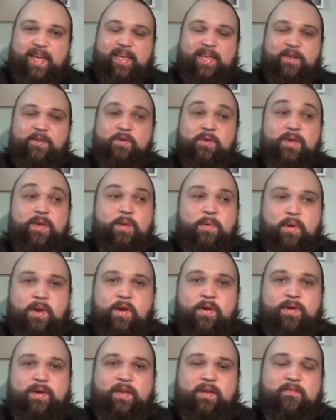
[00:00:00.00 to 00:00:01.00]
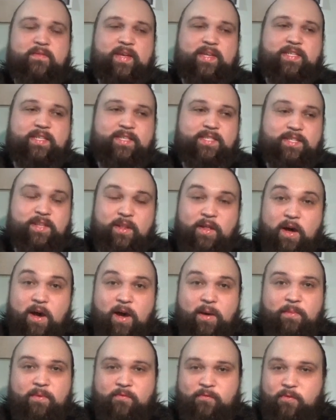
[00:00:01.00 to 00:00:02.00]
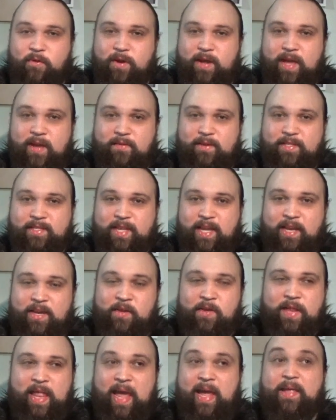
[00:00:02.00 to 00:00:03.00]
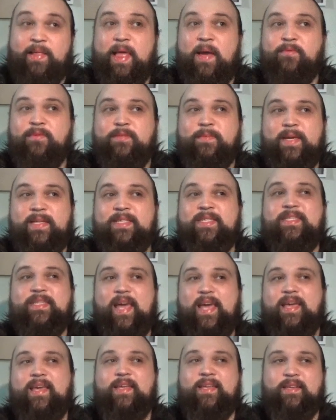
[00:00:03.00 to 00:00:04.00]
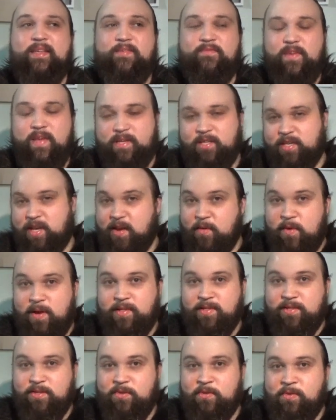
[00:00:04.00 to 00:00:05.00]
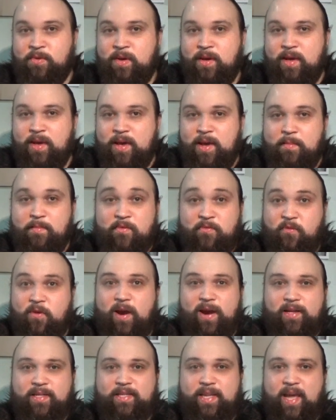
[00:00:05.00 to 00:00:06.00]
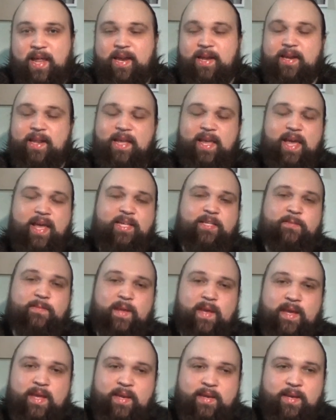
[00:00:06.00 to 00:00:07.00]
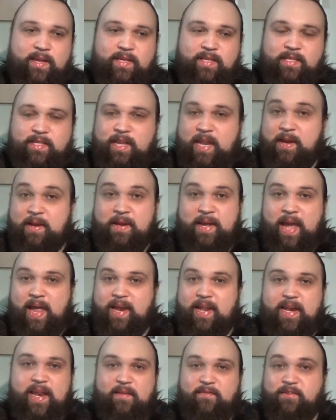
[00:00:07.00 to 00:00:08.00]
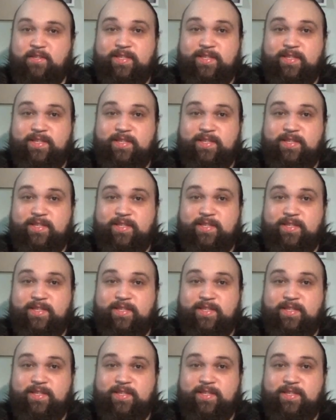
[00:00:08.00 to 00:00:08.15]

it's like you you were going to conventions long before you ever decided to do it. That that was my second convention I went to yeah. before I decided to cosplay, and right. I just I kind